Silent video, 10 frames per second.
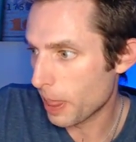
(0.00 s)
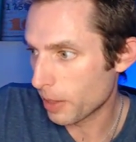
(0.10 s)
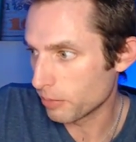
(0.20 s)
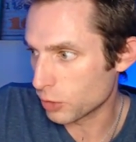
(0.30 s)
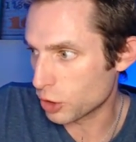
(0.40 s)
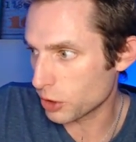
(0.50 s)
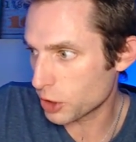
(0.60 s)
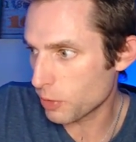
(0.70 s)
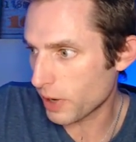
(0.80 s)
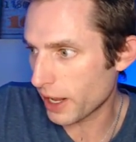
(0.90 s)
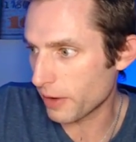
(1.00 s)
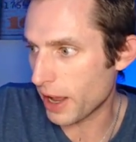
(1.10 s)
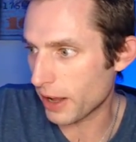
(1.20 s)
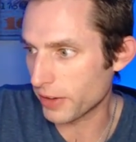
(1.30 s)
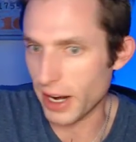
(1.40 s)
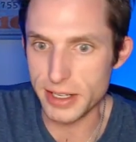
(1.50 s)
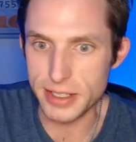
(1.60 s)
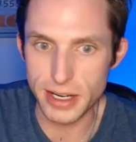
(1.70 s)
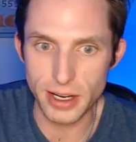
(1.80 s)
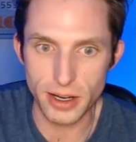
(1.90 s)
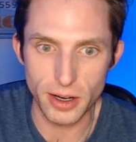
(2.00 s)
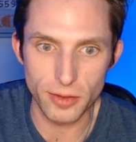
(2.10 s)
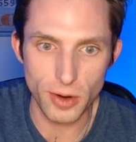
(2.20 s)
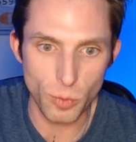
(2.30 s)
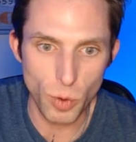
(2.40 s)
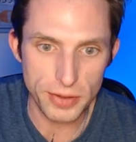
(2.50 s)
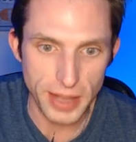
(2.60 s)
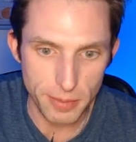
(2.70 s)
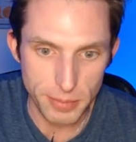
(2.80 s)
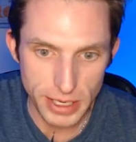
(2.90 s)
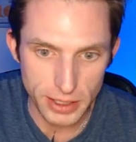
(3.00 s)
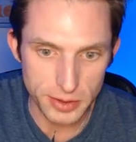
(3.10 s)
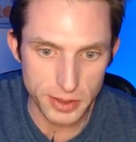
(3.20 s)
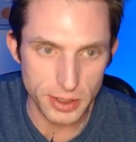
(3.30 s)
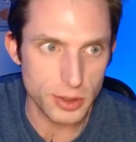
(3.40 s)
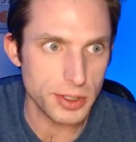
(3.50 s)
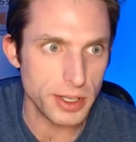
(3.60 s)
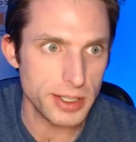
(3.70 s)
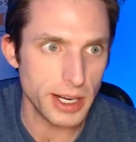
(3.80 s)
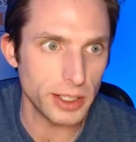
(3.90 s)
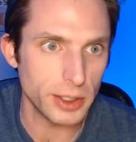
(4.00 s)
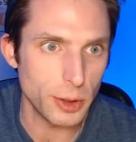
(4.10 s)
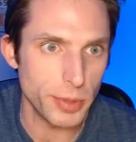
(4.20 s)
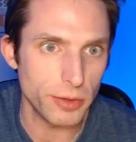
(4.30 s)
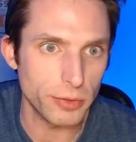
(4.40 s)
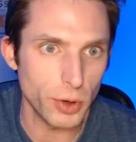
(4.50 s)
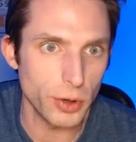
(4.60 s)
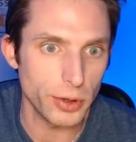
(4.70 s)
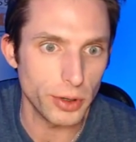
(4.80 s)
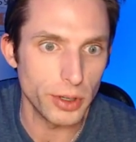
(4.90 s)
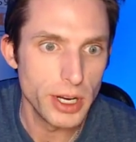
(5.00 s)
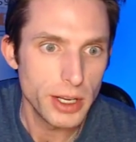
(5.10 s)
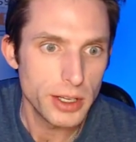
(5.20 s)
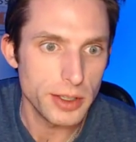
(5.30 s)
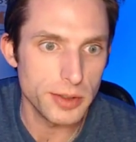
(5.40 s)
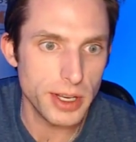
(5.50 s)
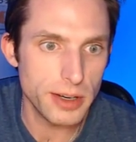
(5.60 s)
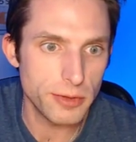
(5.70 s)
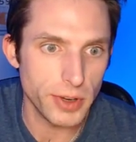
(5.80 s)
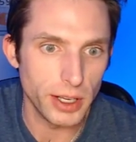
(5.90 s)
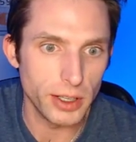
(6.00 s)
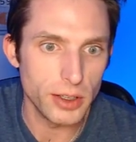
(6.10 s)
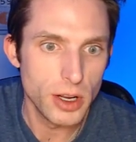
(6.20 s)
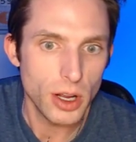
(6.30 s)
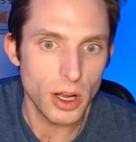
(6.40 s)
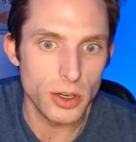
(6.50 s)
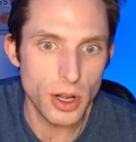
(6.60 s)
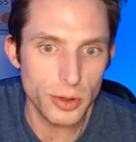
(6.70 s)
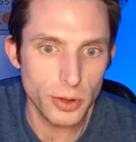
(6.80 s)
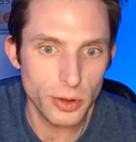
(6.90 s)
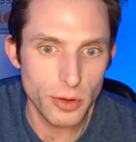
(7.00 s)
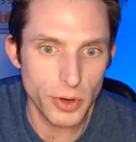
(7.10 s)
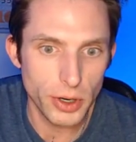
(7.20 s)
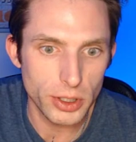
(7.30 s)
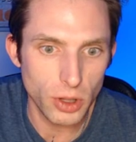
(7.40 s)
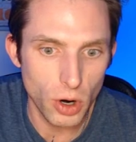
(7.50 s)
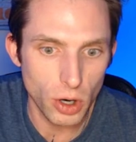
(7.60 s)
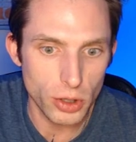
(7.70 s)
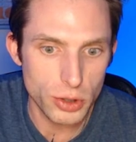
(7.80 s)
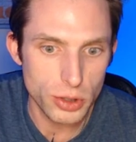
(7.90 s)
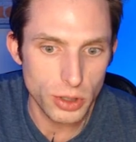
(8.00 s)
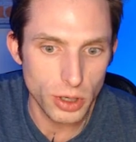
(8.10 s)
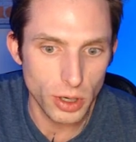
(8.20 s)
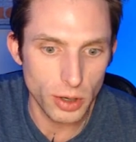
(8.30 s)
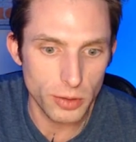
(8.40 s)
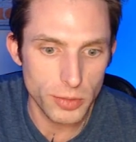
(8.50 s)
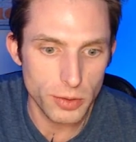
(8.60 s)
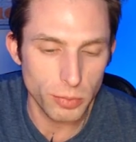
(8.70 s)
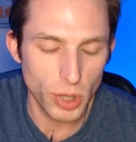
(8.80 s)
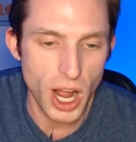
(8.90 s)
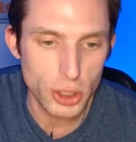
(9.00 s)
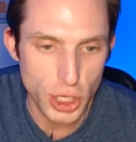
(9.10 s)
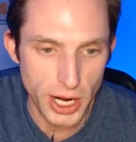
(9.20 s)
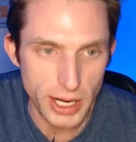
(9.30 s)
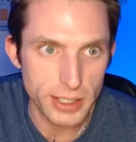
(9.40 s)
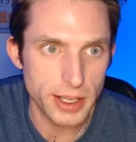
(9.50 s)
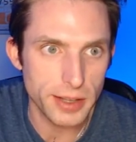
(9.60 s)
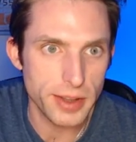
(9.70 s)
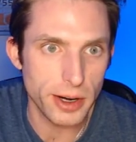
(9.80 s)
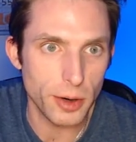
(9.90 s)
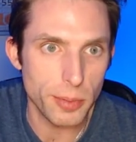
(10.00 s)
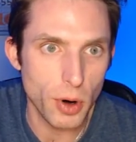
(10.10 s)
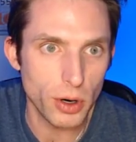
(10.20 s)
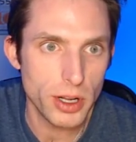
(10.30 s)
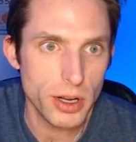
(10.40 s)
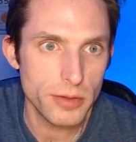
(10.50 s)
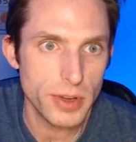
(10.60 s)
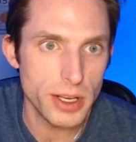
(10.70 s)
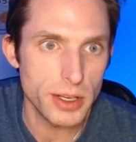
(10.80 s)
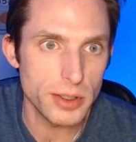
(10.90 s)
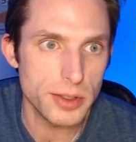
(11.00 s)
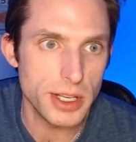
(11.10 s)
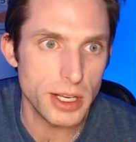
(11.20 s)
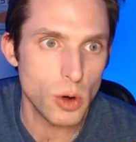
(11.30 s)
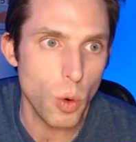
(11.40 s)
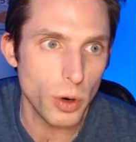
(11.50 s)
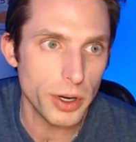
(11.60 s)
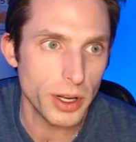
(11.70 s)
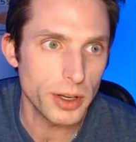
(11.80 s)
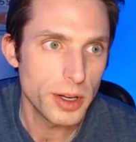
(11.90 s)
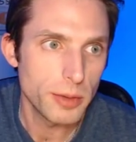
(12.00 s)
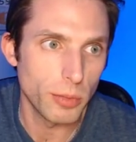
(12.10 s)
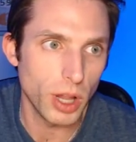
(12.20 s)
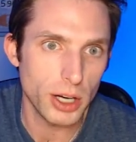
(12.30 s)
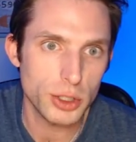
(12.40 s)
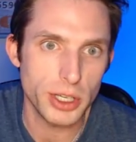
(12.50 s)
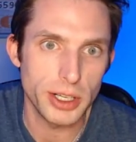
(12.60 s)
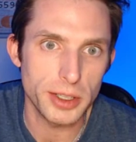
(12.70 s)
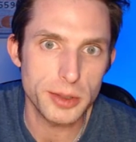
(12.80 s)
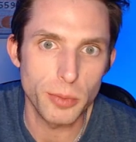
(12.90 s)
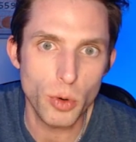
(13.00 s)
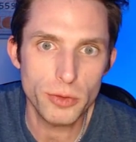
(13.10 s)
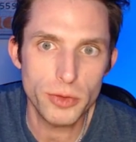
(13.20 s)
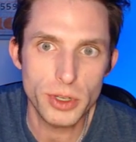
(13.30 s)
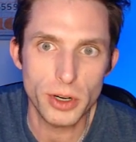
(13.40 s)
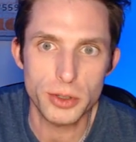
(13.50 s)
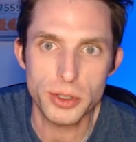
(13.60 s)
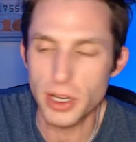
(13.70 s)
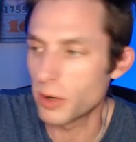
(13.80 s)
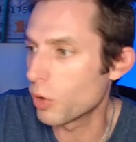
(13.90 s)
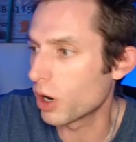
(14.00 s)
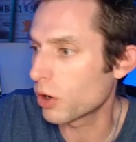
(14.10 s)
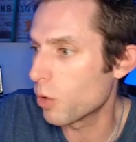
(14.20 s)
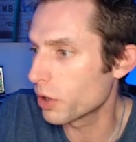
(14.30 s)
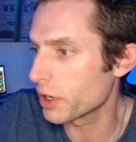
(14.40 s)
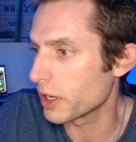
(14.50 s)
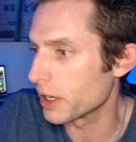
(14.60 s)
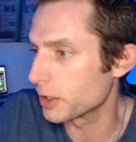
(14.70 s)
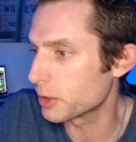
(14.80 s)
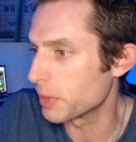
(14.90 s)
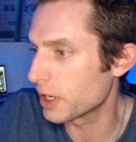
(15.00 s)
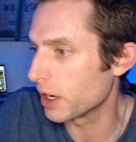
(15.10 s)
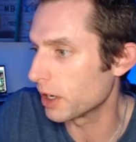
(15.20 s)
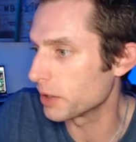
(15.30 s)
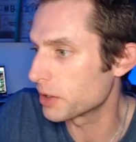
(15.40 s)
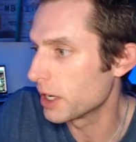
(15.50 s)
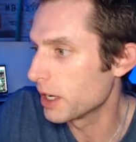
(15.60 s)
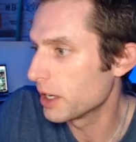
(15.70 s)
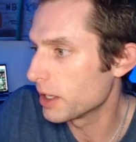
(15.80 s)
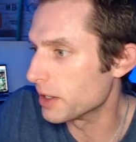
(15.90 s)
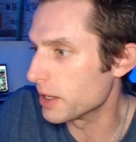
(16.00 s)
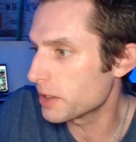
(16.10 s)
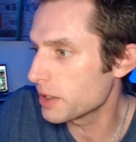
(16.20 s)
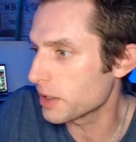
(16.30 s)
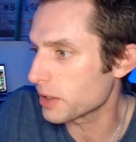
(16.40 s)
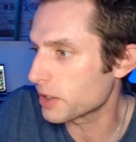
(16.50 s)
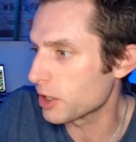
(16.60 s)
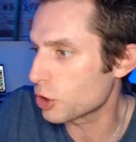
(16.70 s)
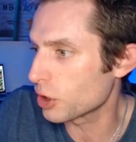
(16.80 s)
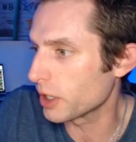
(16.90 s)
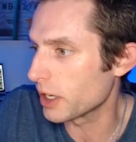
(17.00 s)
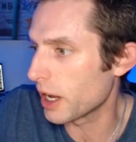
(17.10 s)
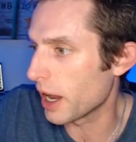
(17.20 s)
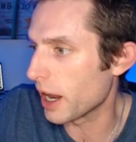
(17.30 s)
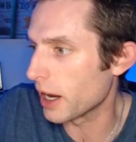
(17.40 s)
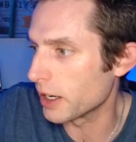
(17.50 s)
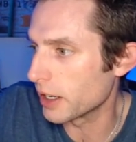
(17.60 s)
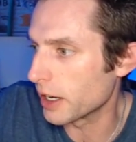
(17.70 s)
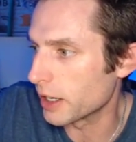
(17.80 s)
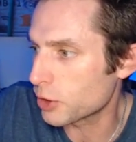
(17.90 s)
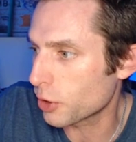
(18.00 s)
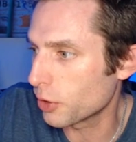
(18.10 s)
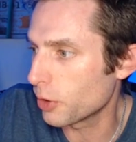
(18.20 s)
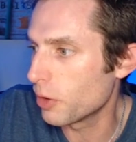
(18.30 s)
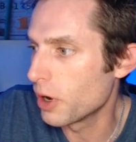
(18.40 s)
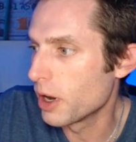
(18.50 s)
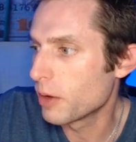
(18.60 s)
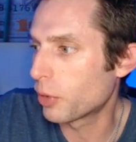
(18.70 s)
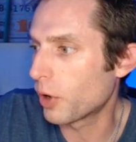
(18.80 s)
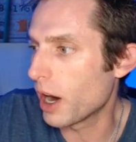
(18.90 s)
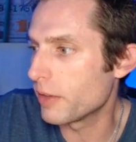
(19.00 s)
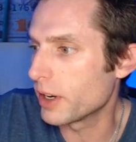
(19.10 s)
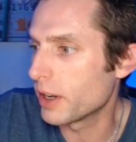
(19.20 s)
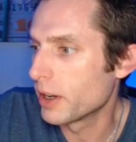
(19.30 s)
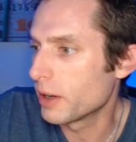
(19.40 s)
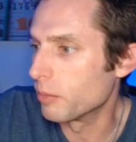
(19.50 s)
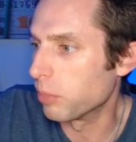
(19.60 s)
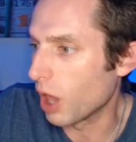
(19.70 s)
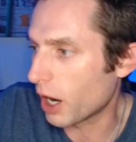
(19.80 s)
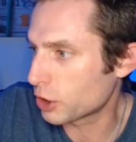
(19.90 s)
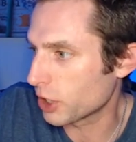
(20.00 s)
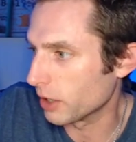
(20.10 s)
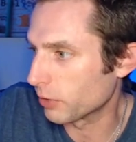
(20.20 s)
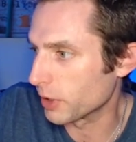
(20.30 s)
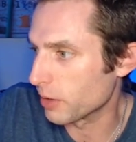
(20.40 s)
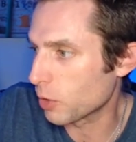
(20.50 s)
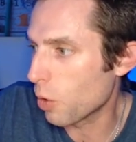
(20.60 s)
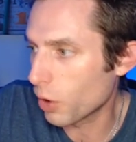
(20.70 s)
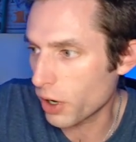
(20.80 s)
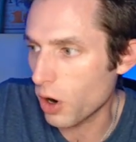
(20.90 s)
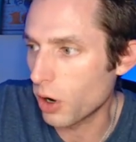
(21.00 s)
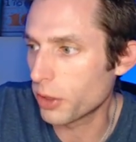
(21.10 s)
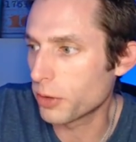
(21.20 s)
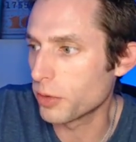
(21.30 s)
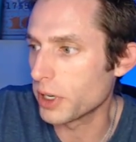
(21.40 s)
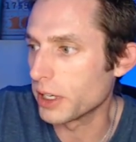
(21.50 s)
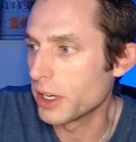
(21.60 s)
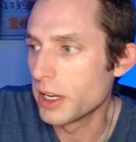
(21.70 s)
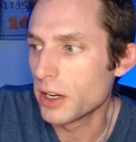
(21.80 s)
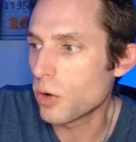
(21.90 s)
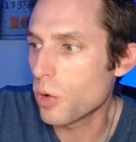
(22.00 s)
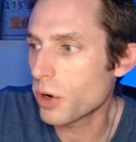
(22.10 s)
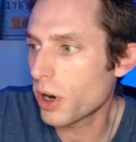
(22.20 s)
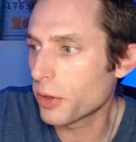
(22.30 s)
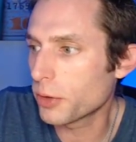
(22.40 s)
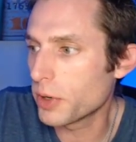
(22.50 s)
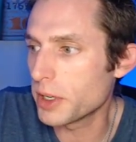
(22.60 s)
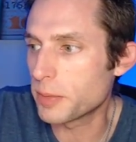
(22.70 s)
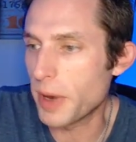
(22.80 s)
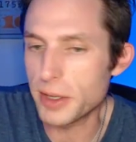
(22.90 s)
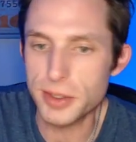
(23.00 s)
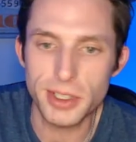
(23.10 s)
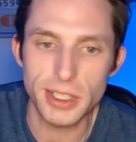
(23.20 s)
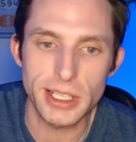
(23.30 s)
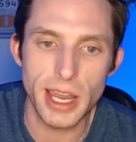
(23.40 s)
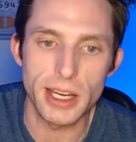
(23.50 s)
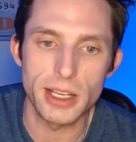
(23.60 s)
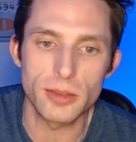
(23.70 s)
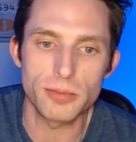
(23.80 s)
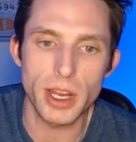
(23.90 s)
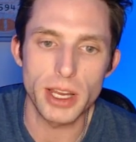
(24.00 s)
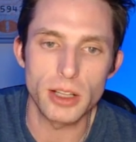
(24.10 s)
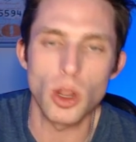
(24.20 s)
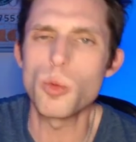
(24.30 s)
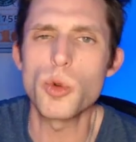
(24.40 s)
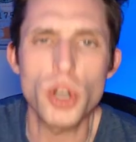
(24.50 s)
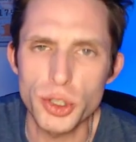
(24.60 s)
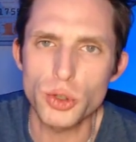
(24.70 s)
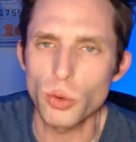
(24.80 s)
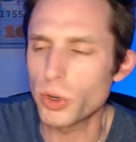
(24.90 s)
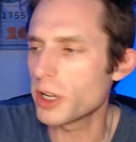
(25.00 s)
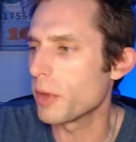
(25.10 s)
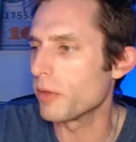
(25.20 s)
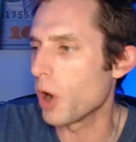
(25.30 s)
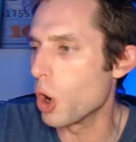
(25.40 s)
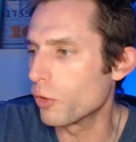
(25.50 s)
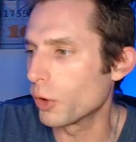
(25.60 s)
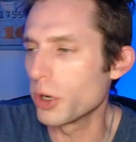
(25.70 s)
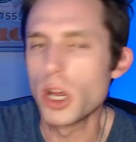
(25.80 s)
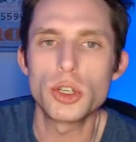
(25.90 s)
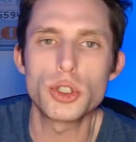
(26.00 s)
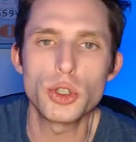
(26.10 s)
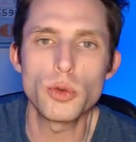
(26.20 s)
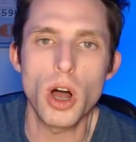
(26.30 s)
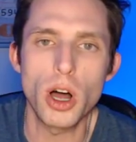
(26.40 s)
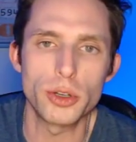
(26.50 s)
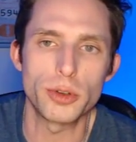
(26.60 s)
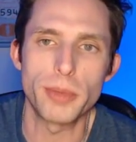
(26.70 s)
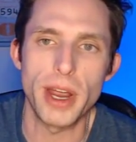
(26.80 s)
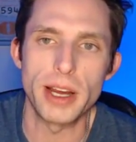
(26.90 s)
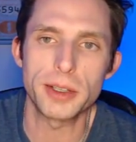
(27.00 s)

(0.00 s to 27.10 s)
just you kind of have an idea of what that means, and just to dig a little bit further, XinFin, another very large blockchain that they are a part of, is the Corda Blockchain. And it's important for you to understand what Corda is, because this is essentially an internal private blockchain for them, Corda R3. Corda R3 is basically a global consortium of over 200 banks. I'll